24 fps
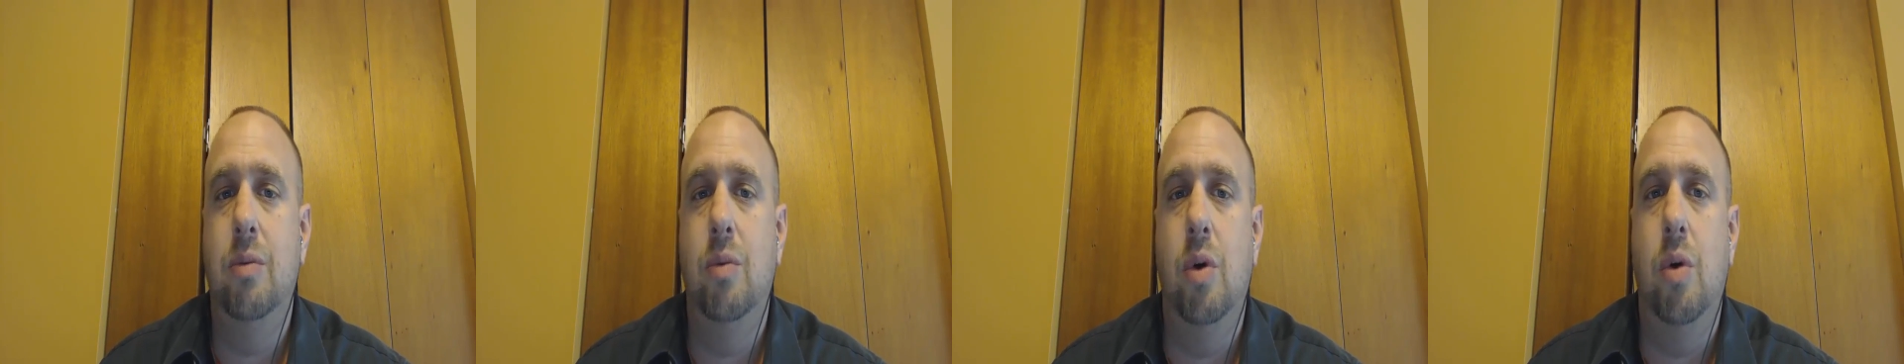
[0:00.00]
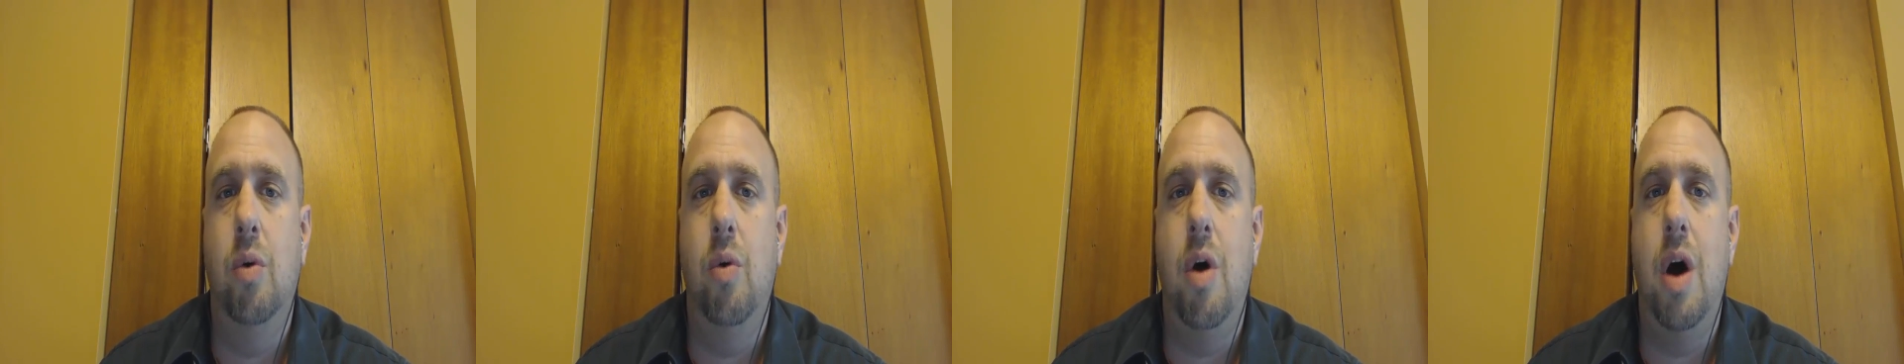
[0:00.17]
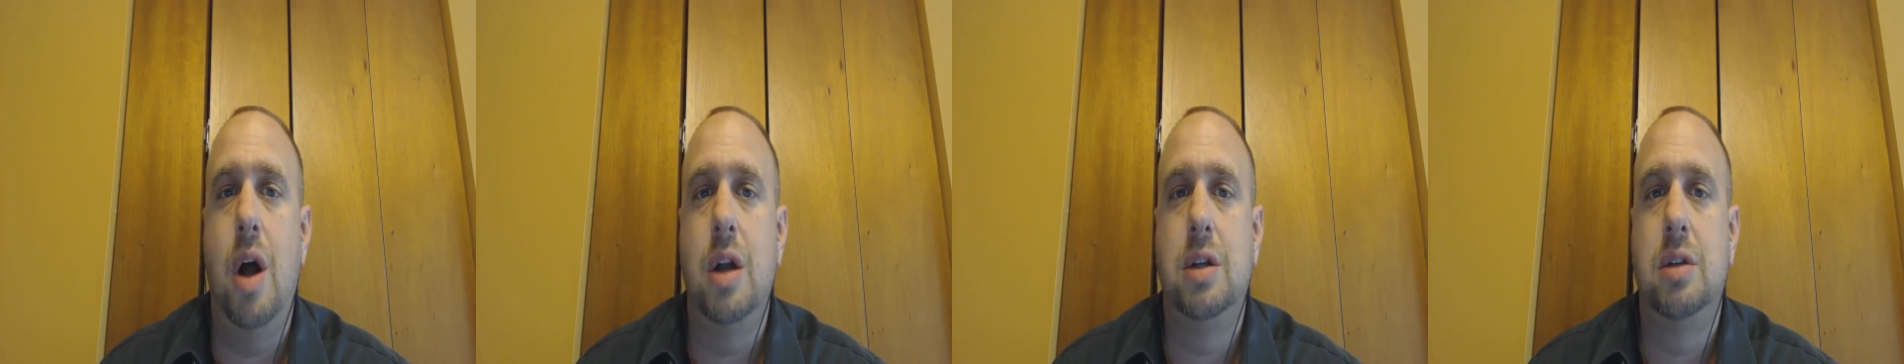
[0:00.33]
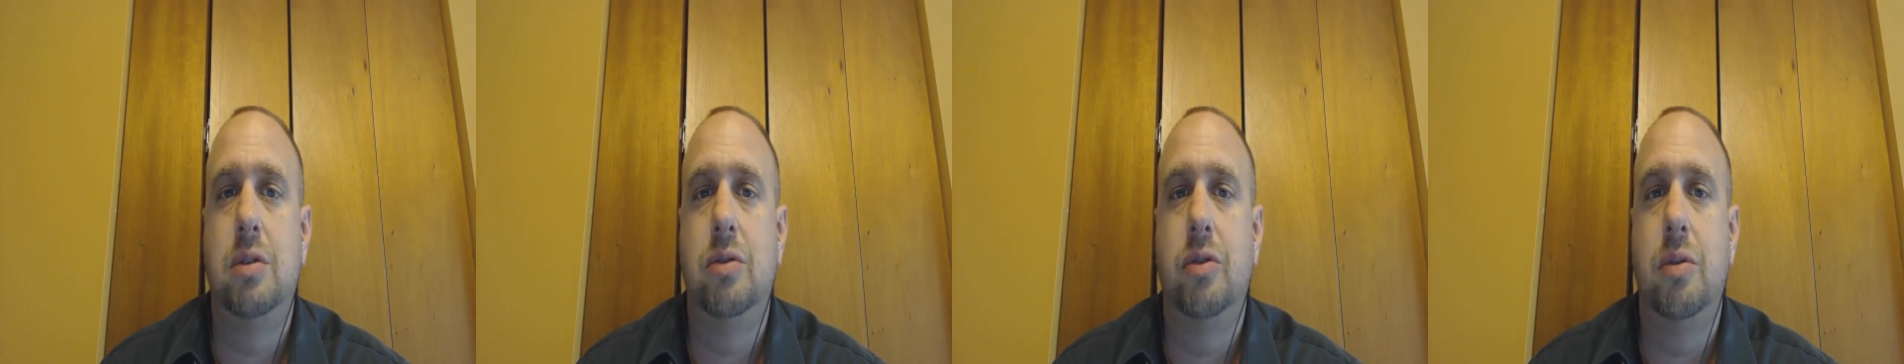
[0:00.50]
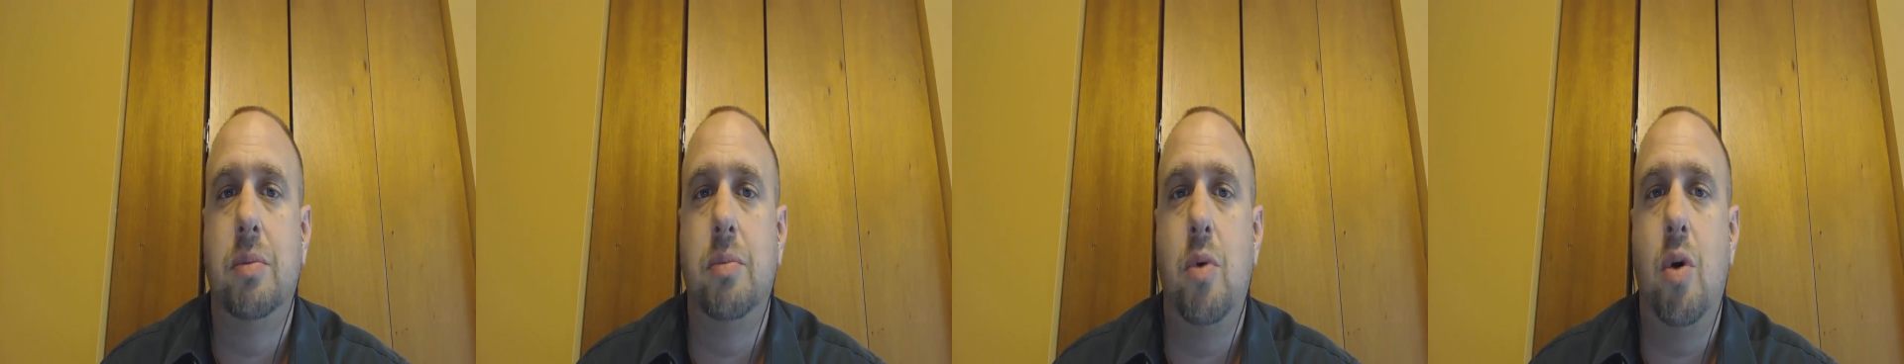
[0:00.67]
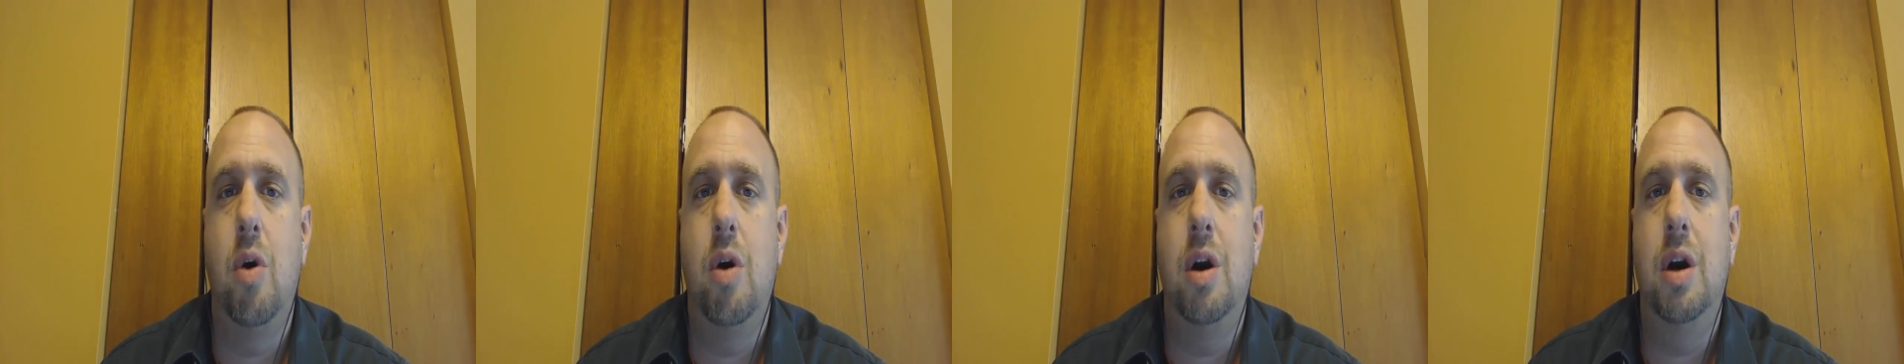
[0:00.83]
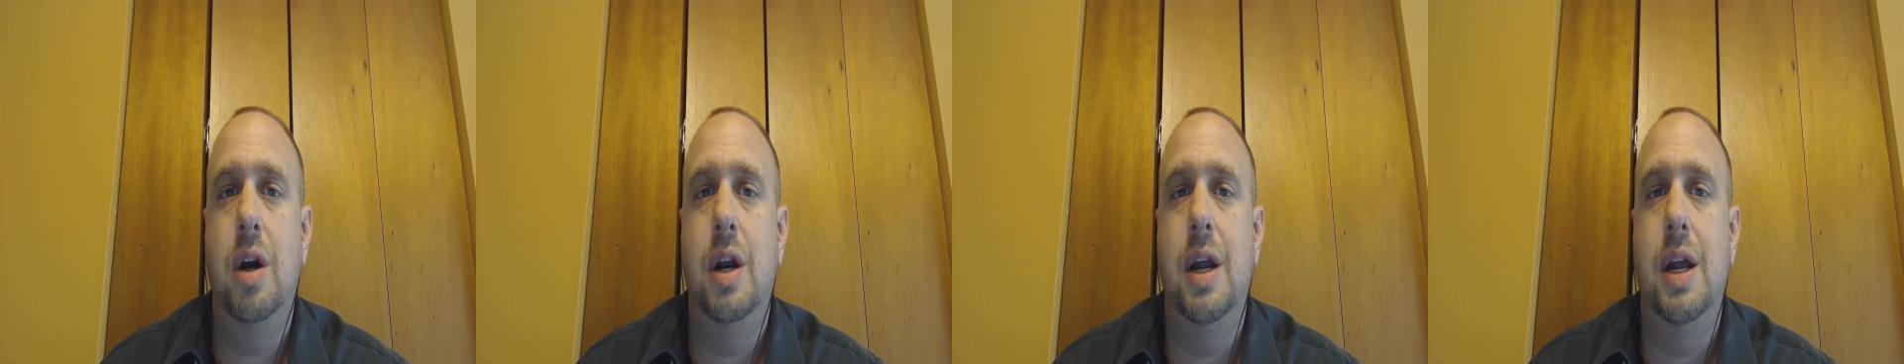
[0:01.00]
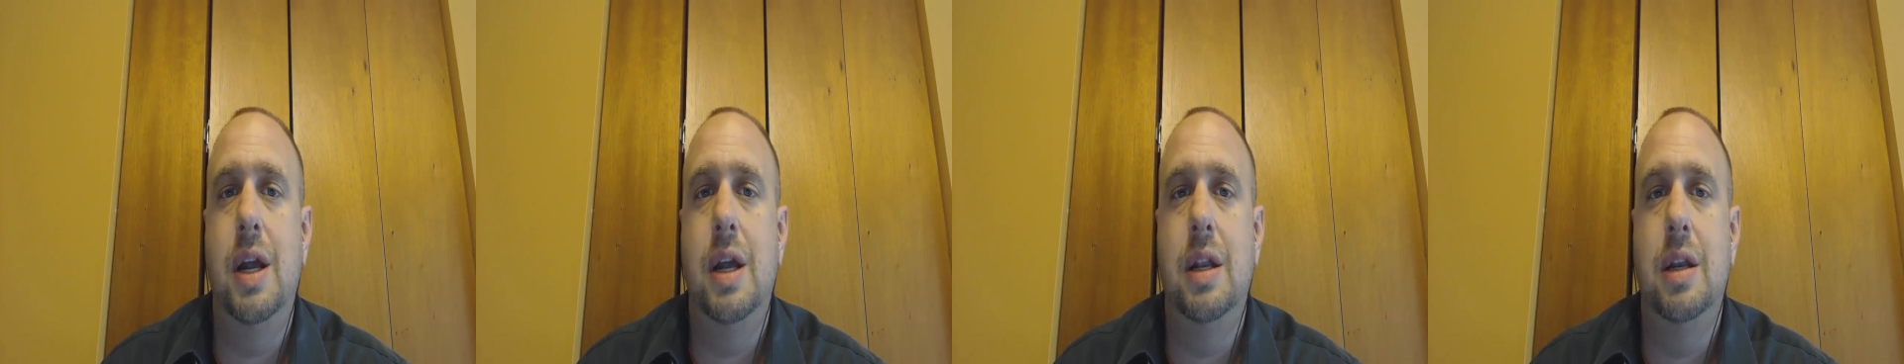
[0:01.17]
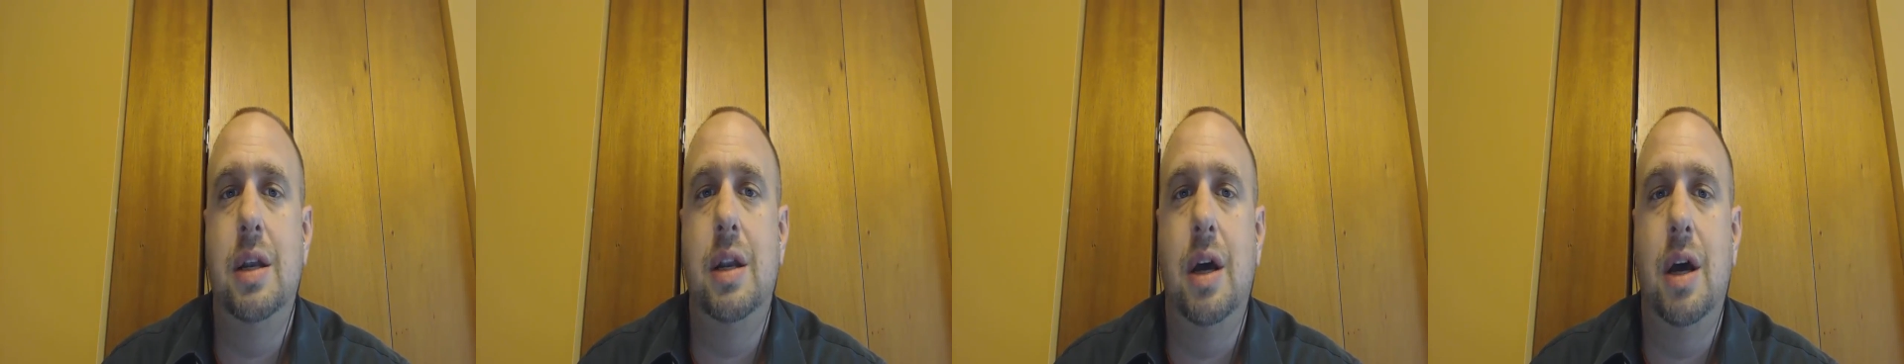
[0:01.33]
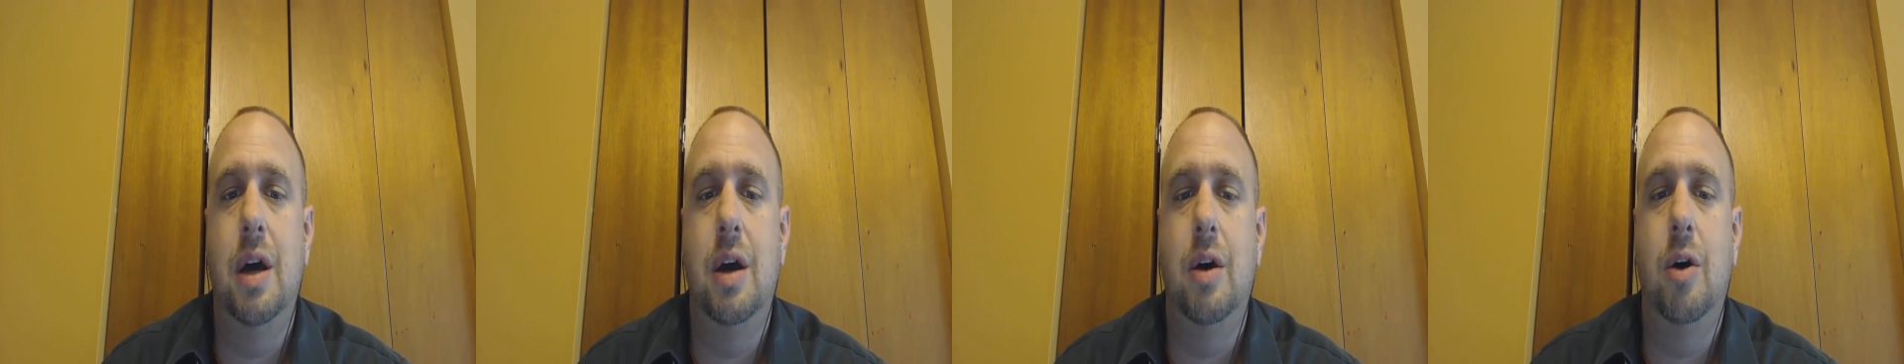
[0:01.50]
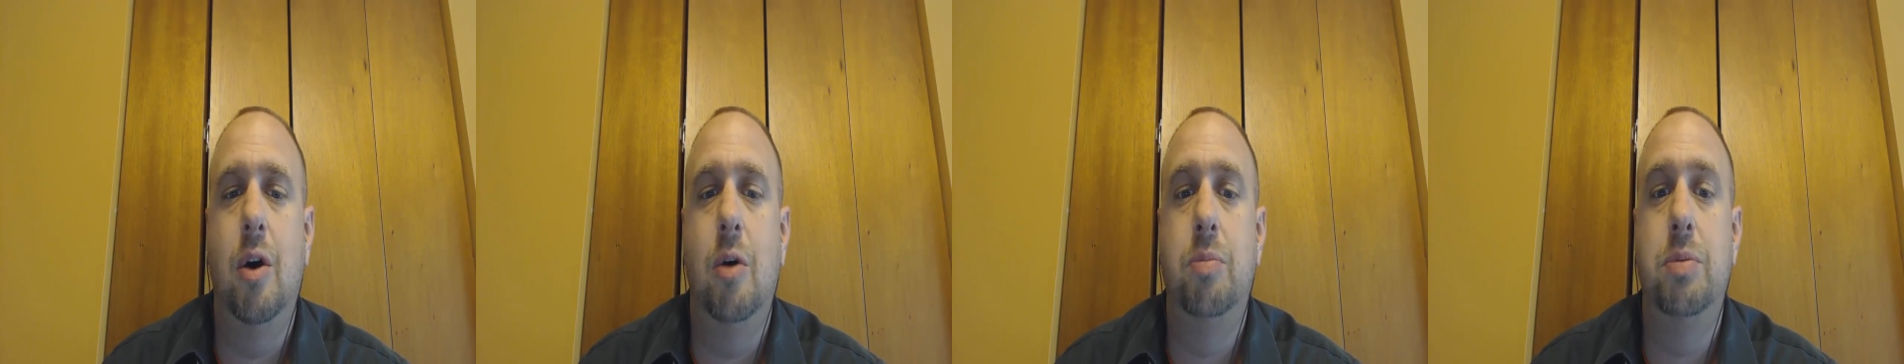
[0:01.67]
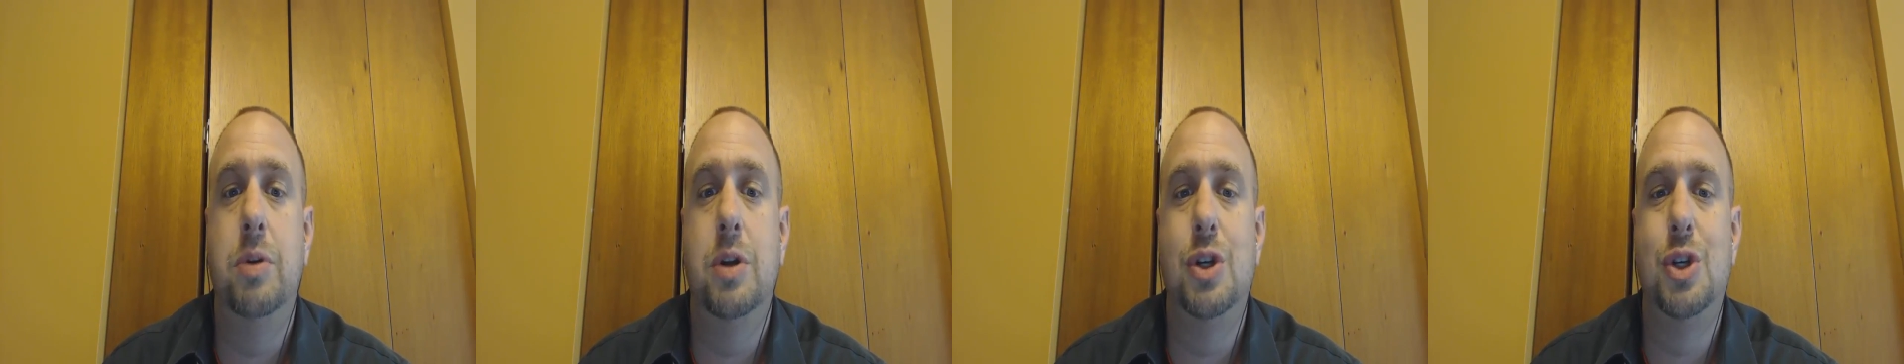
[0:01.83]
We'll watch some more, and
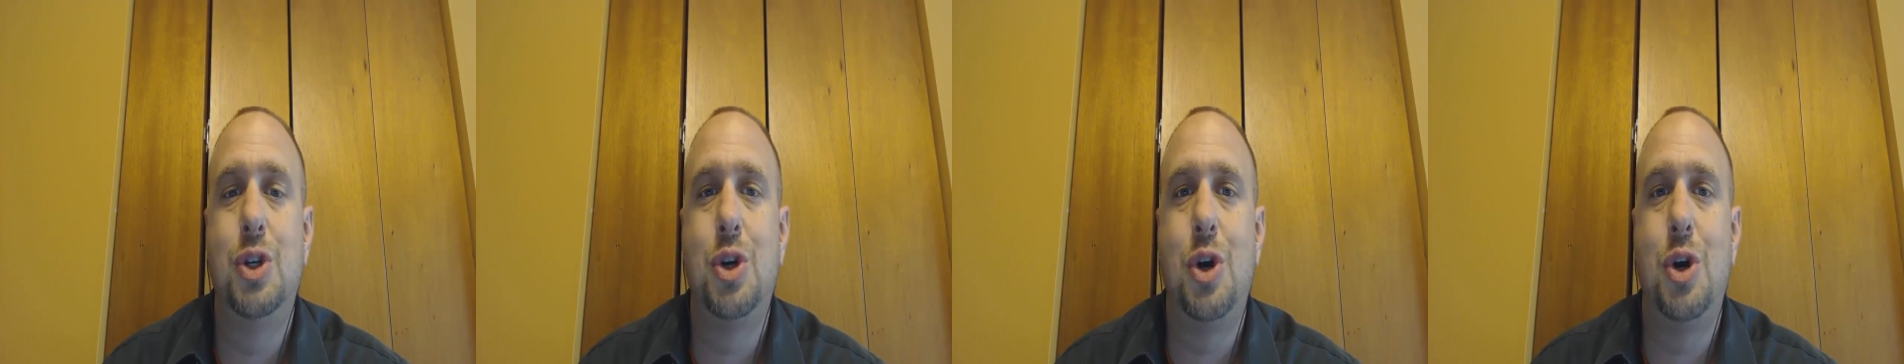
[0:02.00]
hope you